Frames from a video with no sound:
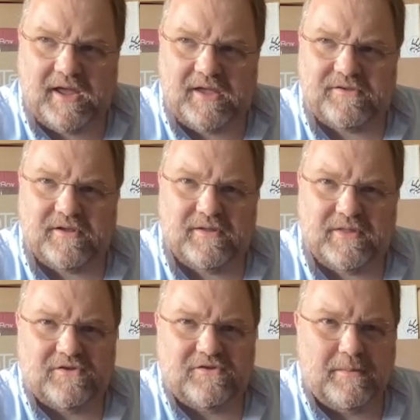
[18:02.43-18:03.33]
S and I
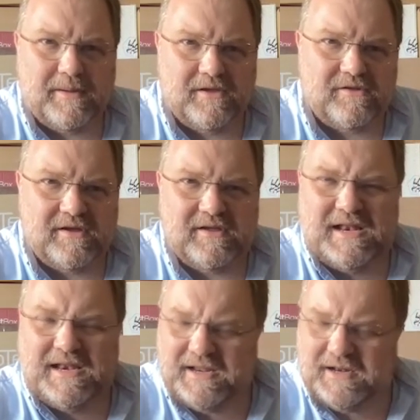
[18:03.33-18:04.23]
think Star VS take
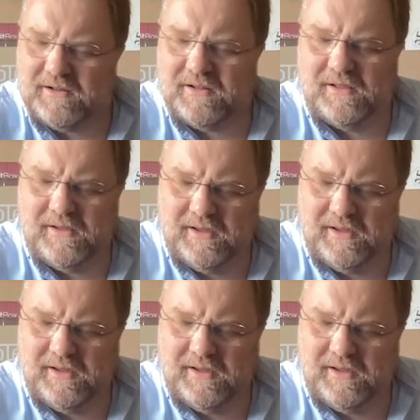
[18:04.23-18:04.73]
it a little